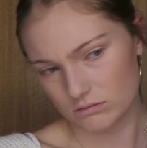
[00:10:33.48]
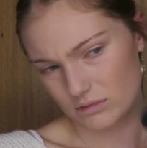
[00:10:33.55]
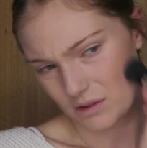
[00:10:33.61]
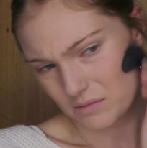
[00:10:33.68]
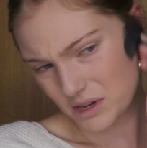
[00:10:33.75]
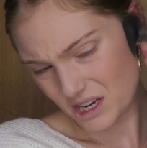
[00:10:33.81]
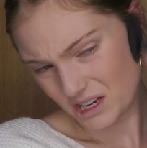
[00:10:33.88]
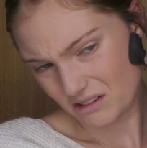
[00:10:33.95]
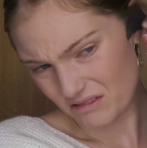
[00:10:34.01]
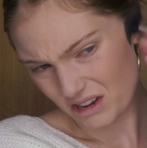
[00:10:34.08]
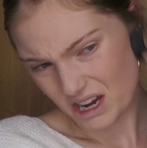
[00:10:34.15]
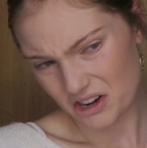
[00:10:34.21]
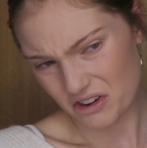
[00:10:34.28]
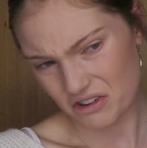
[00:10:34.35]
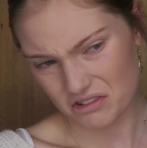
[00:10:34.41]
I mean,
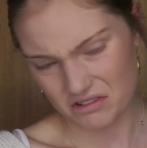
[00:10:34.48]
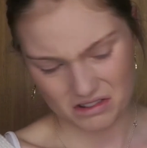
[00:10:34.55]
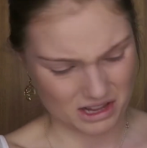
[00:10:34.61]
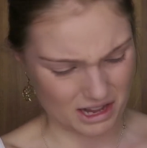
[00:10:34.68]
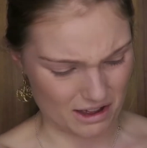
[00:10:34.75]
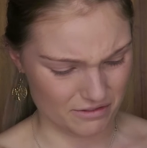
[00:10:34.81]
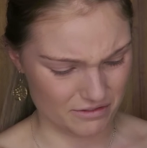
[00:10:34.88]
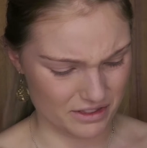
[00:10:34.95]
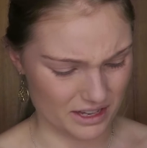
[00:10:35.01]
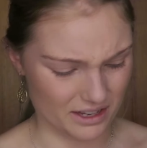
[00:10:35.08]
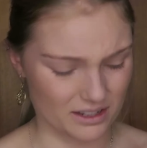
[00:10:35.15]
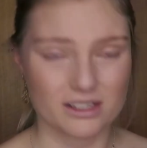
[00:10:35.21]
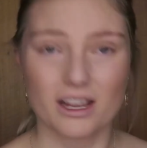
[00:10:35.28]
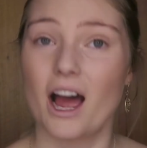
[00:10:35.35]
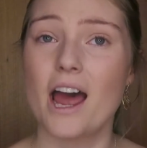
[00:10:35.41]
I don't love
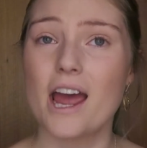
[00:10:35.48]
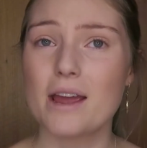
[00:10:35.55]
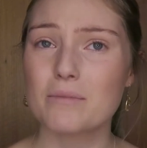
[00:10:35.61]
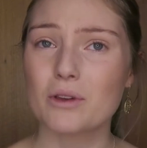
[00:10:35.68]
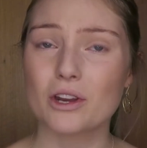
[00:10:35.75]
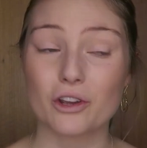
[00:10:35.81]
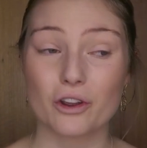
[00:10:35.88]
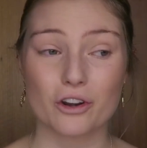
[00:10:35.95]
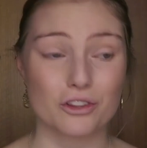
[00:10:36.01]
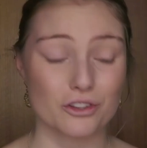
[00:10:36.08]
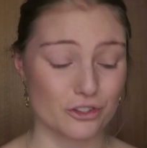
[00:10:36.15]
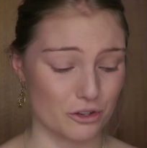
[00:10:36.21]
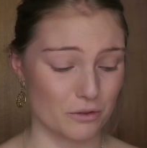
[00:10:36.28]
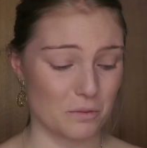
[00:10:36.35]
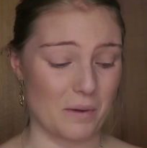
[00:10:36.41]
this. I am gonna go to the
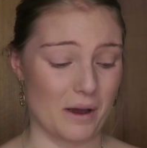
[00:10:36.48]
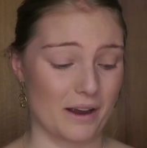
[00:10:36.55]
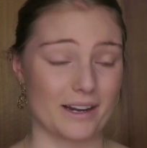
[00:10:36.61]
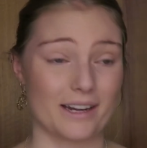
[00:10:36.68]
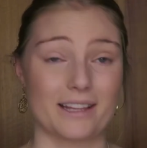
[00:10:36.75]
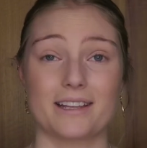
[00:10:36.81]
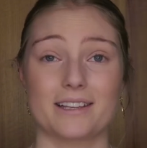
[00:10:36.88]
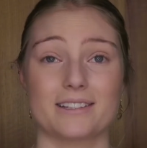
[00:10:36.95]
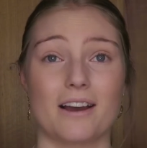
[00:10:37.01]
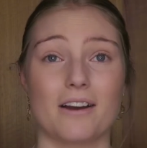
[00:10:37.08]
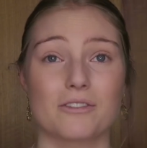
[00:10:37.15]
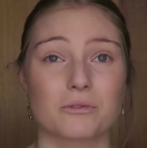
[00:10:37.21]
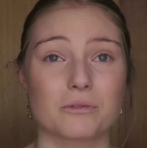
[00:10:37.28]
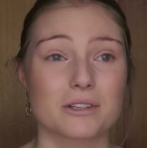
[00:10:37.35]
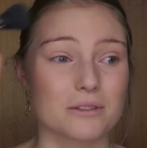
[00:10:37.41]
supermarket in this
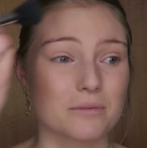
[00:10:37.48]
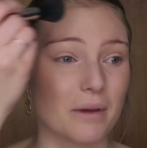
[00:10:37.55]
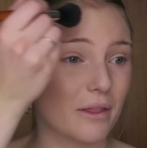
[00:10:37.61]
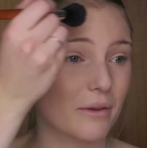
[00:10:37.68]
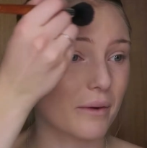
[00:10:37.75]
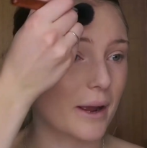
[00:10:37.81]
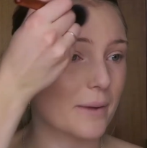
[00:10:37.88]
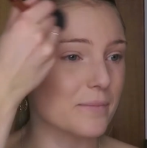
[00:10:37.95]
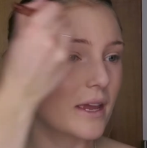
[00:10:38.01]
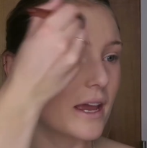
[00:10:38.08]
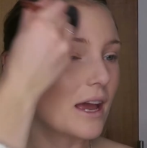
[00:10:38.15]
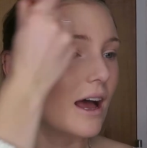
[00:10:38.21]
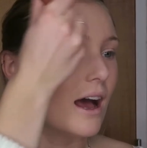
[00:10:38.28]
afterwards, by the way.